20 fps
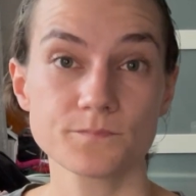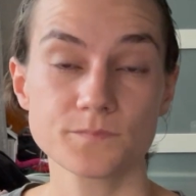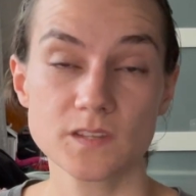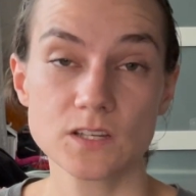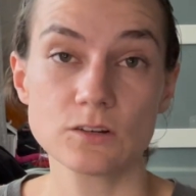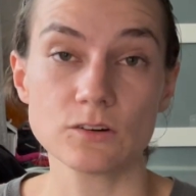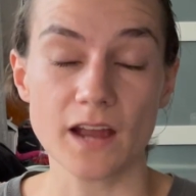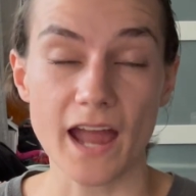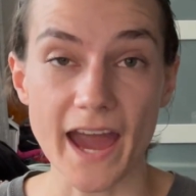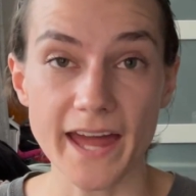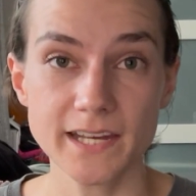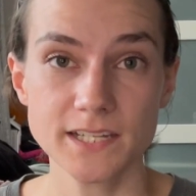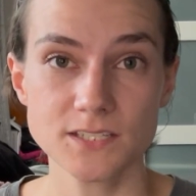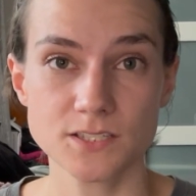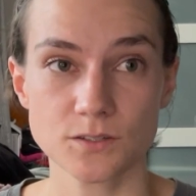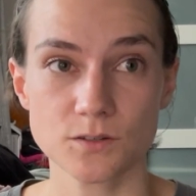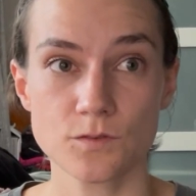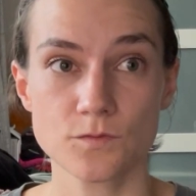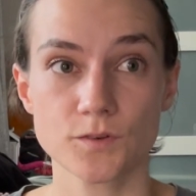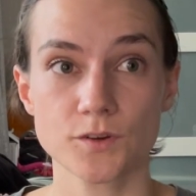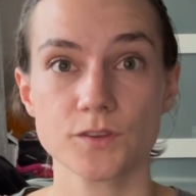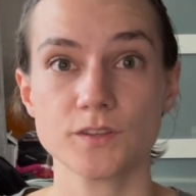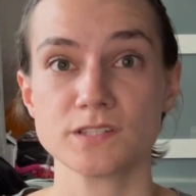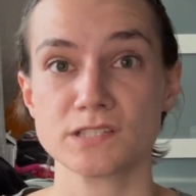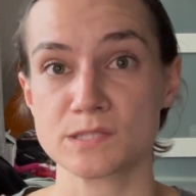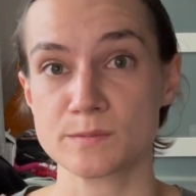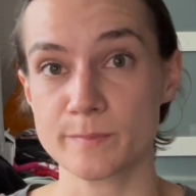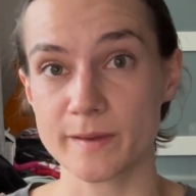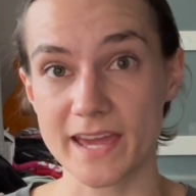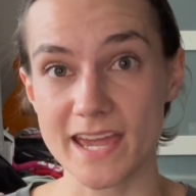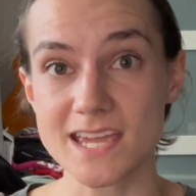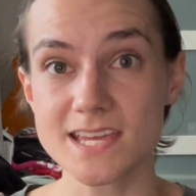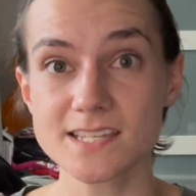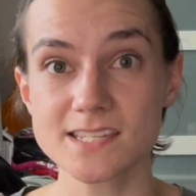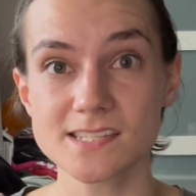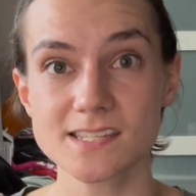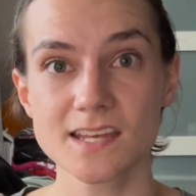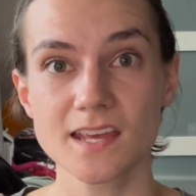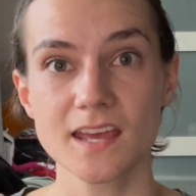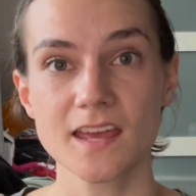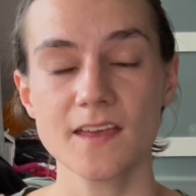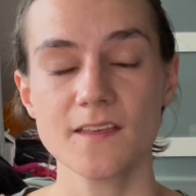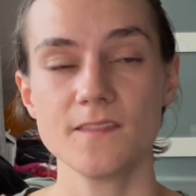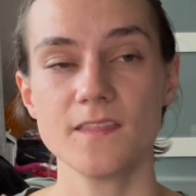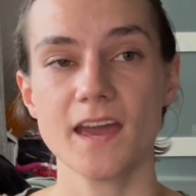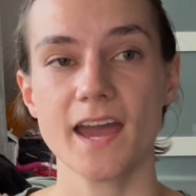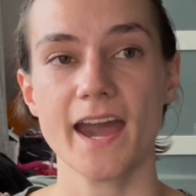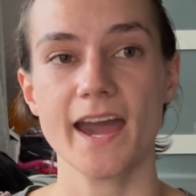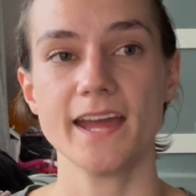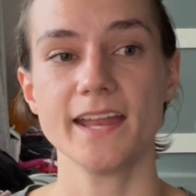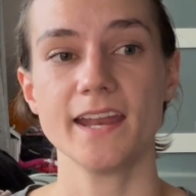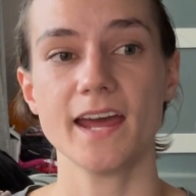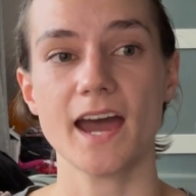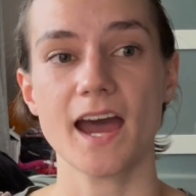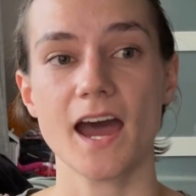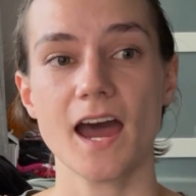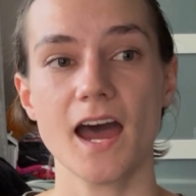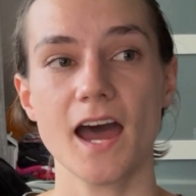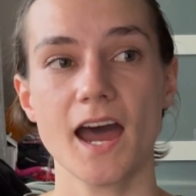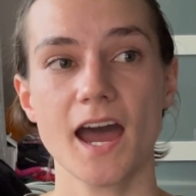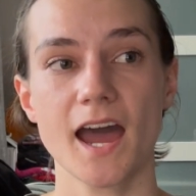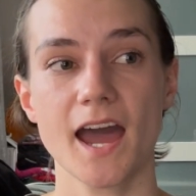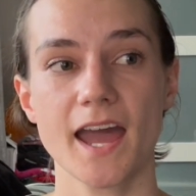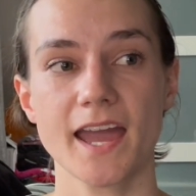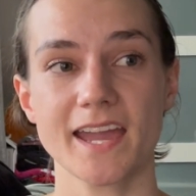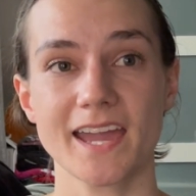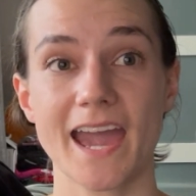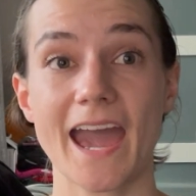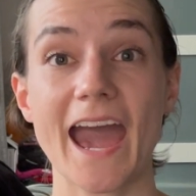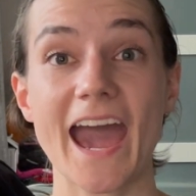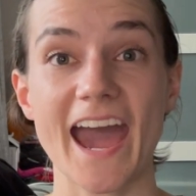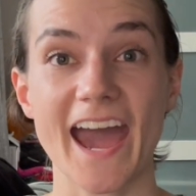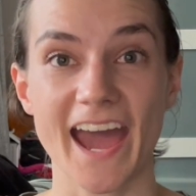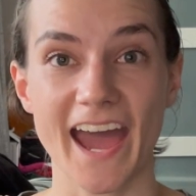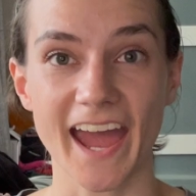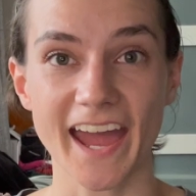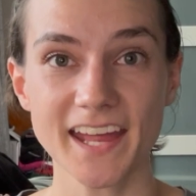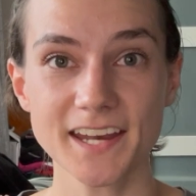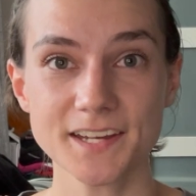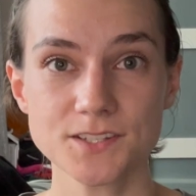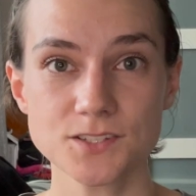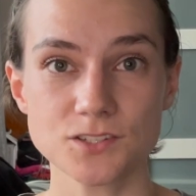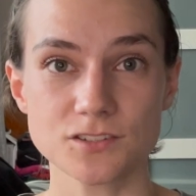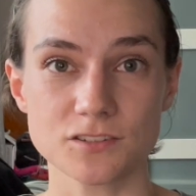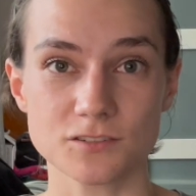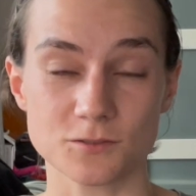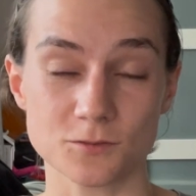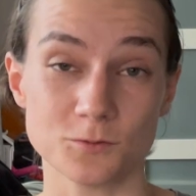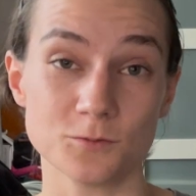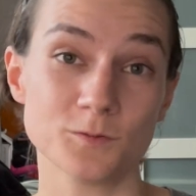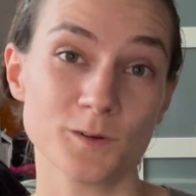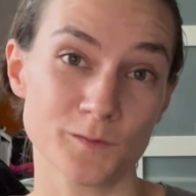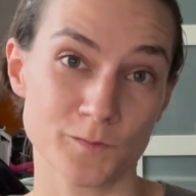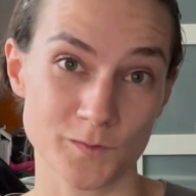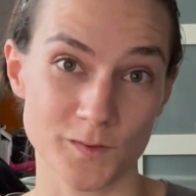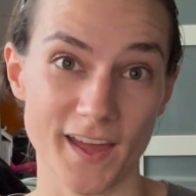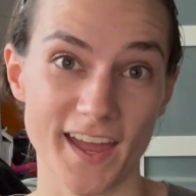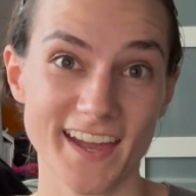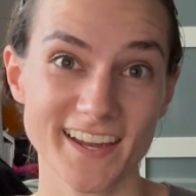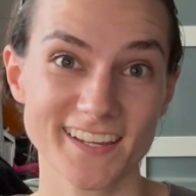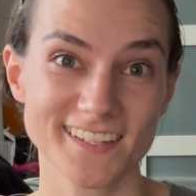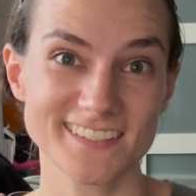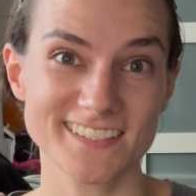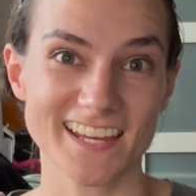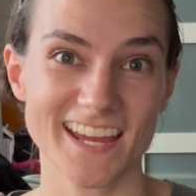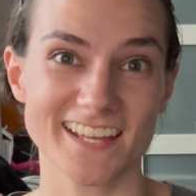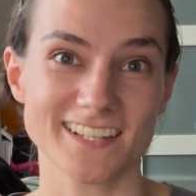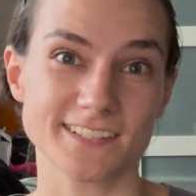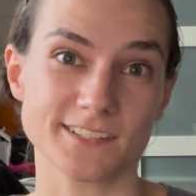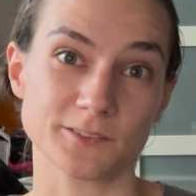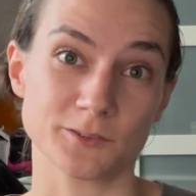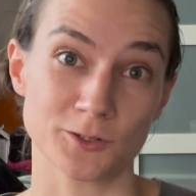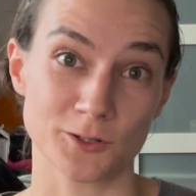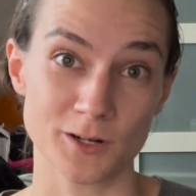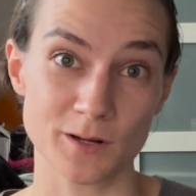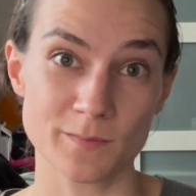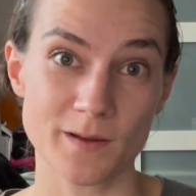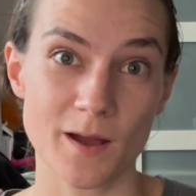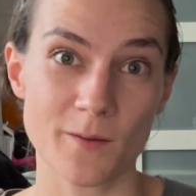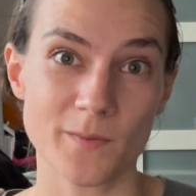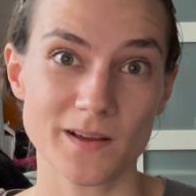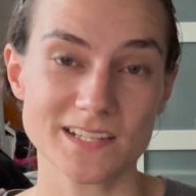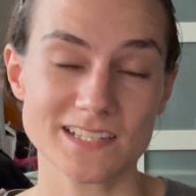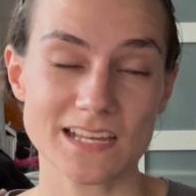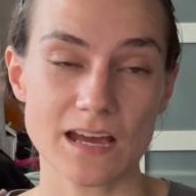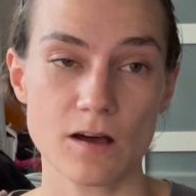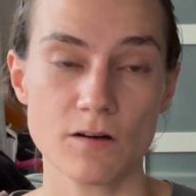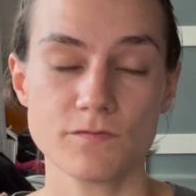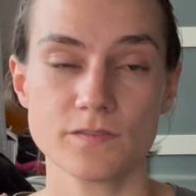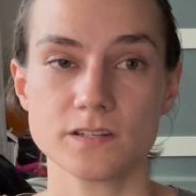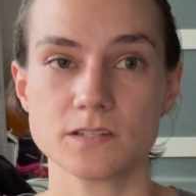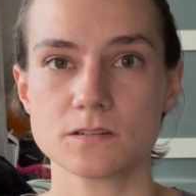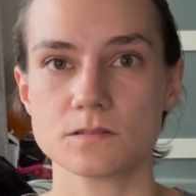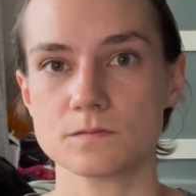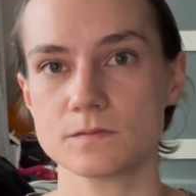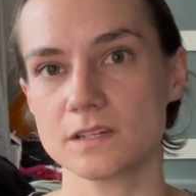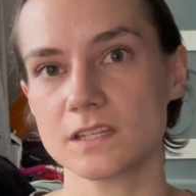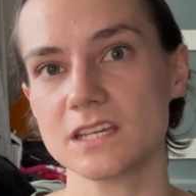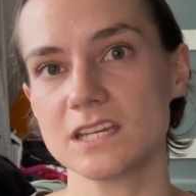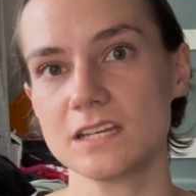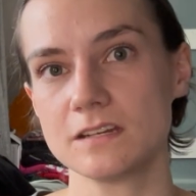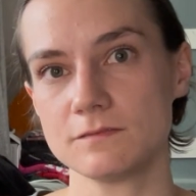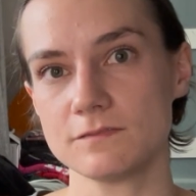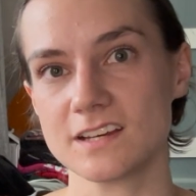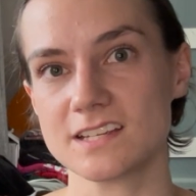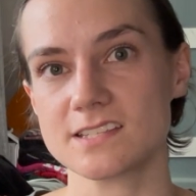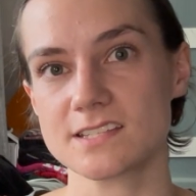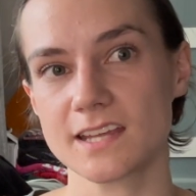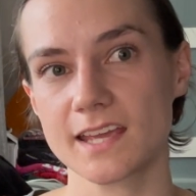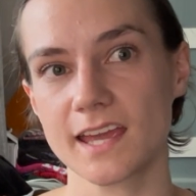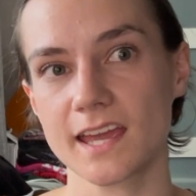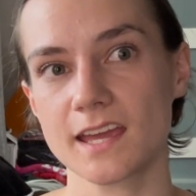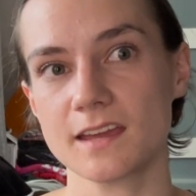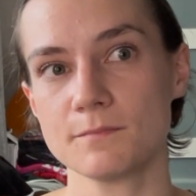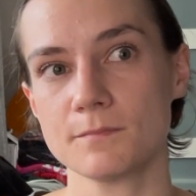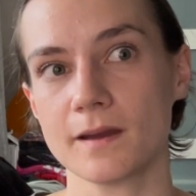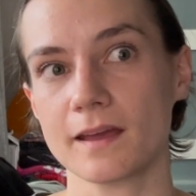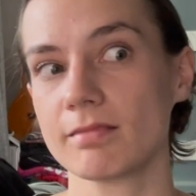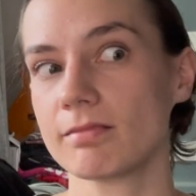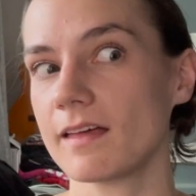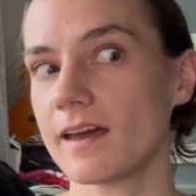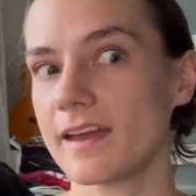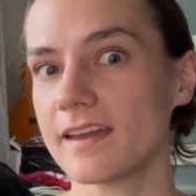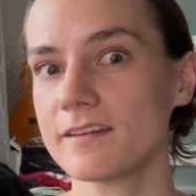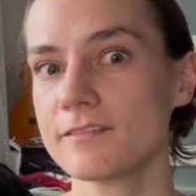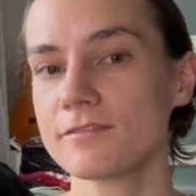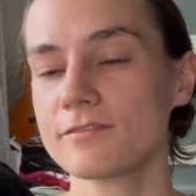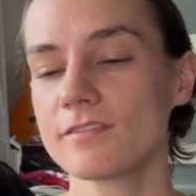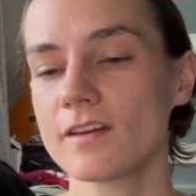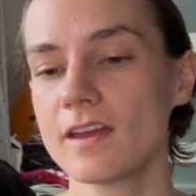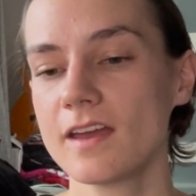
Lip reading: gratitude for the space that I had to reflect and to learn about myself and to really investigate my life